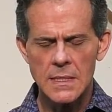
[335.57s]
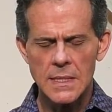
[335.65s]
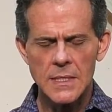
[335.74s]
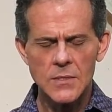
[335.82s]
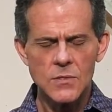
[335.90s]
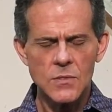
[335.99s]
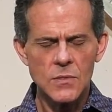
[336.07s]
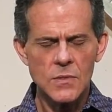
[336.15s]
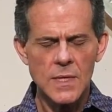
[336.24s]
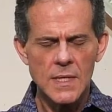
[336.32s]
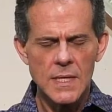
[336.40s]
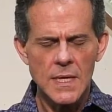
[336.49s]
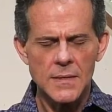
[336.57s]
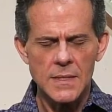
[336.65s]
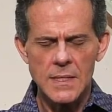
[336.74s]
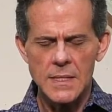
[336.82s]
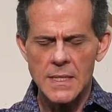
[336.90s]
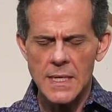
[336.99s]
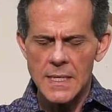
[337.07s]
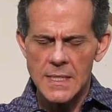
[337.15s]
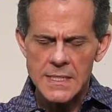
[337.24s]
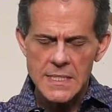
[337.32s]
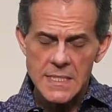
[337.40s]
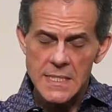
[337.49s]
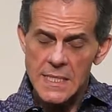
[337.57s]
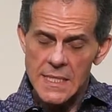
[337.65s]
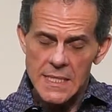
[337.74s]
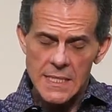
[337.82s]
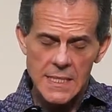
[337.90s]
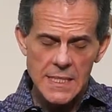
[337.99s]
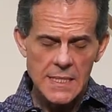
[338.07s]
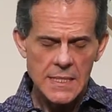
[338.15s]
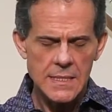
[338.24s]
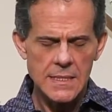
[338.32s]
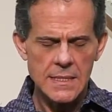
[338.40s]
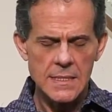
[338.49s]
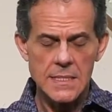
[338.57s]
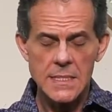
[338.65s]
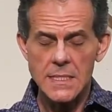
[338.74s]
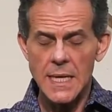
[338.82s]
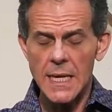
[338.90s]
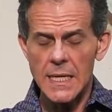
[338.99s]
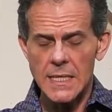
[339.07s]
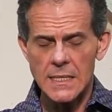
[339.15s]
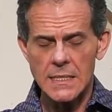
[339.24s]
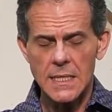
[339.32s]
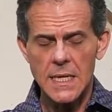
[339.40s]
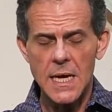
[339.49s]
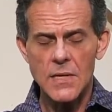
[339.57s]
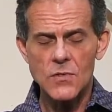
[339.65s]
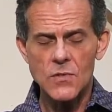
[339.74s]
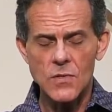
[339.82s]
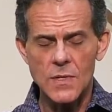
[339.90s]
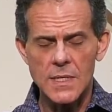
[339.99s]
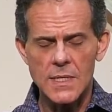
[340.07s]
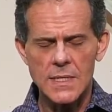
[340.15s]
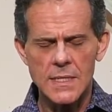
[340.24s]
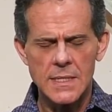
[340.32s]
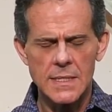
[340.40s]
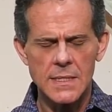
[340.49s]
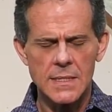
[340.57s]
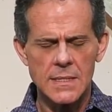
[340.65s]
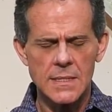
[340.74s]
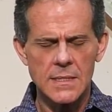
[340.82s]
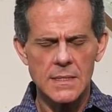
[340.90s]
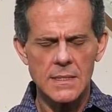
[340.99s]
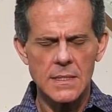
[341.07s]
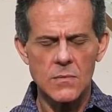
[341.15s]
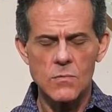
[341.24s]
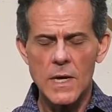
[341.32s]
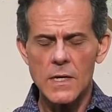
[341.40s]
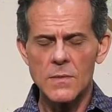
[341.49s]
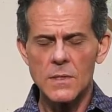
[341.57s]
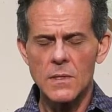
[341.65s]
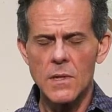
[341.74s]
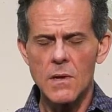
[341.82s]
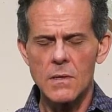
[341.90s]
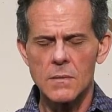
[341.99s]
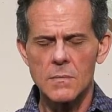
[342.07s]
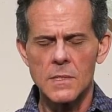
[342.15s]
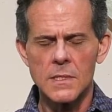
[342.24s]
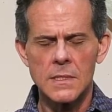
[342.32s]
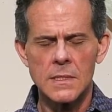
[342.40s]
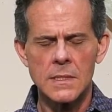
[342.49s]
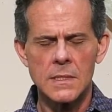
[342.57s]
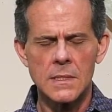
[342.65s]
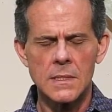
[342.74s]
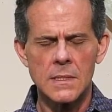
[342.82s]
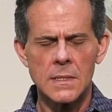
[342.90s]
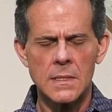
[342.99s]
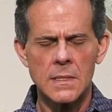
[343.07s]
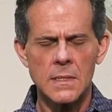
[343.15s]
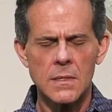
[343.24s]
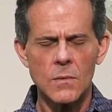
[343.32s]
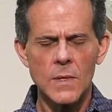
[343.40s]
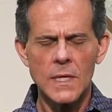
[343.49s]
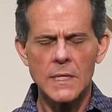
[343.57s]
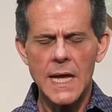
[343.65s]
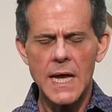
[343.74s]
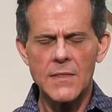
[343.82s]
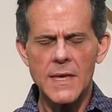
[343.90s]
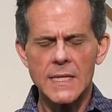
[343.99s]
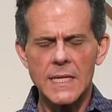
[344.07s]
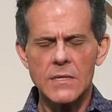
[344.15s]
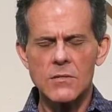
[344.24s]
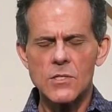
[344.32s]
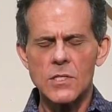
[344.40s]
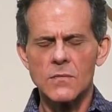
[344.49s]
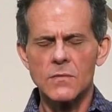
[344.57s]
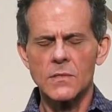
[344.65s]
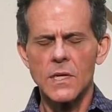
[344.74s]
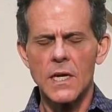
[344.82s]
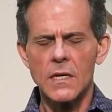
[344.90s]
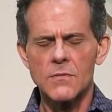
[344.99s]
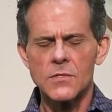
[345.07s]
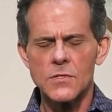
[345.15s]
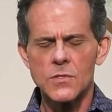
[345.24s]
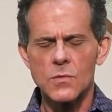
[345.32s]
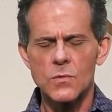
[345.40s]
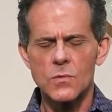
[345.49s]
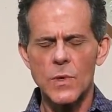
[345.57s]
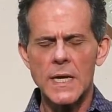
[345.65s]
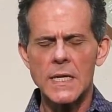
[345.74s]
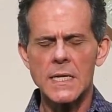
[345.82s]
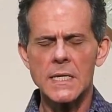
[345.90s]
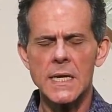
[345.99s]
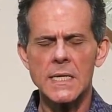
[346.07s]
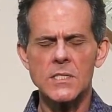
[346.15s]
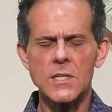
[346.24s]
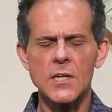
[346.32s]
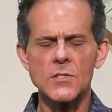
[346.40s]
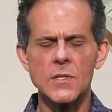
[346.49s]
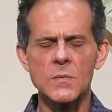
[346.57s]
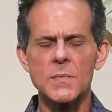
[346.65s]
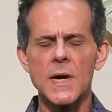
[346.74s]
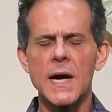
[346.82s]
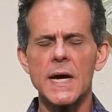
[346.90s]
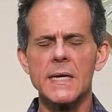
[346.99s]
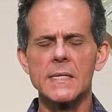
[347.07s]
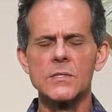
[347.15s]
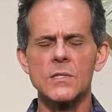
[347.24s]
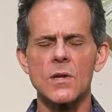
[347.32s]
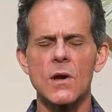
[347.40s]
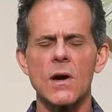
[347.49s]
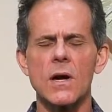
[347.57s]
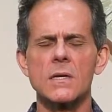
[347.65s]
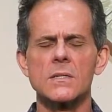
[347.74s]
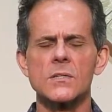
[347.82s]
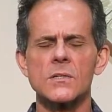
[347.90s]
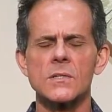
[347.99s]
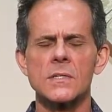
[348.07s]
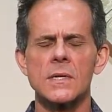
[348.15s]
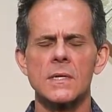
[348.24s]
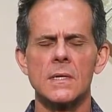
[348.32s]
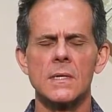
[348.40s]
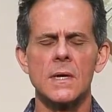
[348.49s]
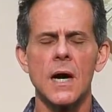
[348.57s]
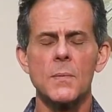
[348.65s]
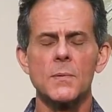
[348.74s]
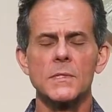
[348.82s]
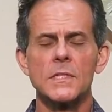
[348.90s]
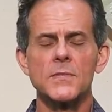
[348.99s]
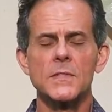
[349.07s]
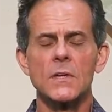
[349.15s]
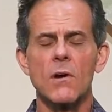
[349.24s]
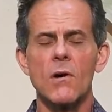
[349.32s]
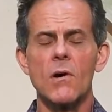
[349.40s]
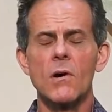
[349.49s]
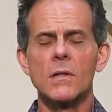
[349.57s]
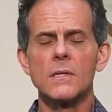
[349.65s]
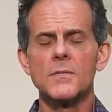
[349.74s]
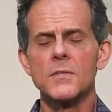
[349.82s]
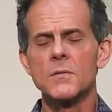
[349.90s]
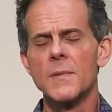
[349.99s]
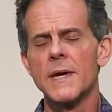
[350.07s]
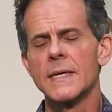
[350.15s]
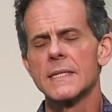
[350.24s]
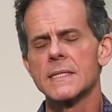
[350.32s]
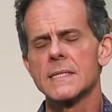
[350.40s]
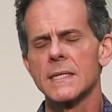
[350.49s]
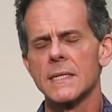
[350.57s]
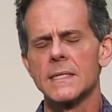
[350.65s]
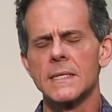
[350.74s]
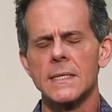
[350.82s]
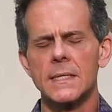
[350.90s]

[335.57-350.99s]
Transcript: into the city and the state and the country, and around the globe. We allow that energy of love just to radiate, touching minds and hearts, uplifting all of humanity